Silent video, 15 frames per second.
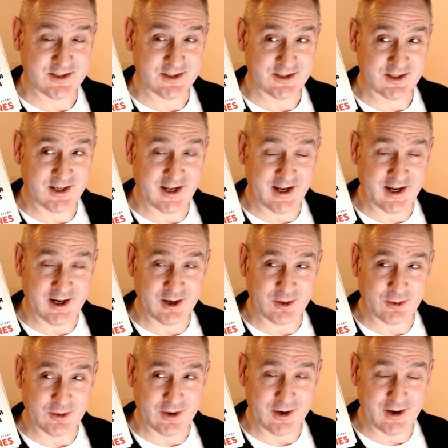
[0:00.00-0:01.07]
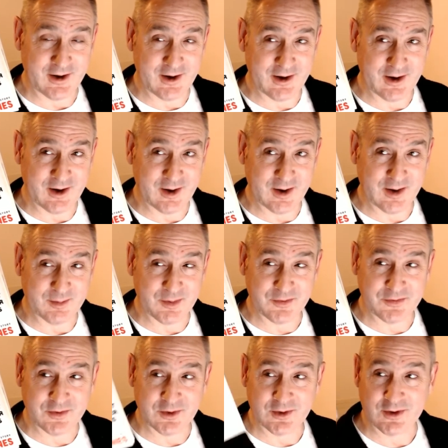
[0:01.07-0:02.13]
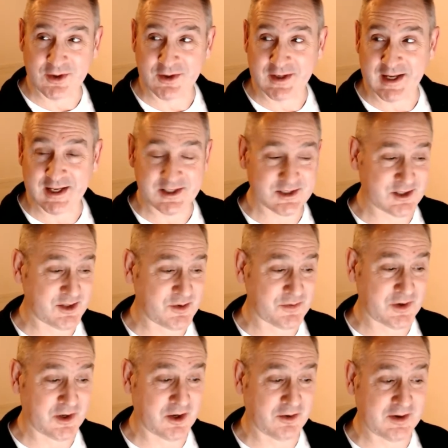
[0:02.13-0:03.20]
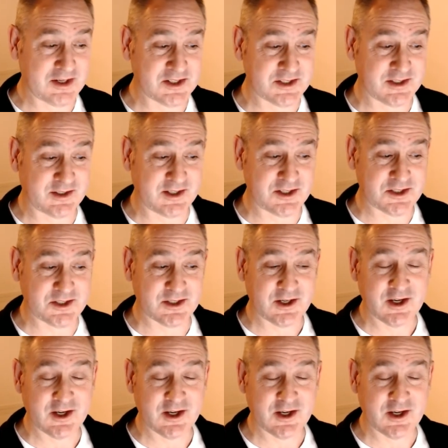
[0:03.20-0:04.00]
Now, before I get too far into this,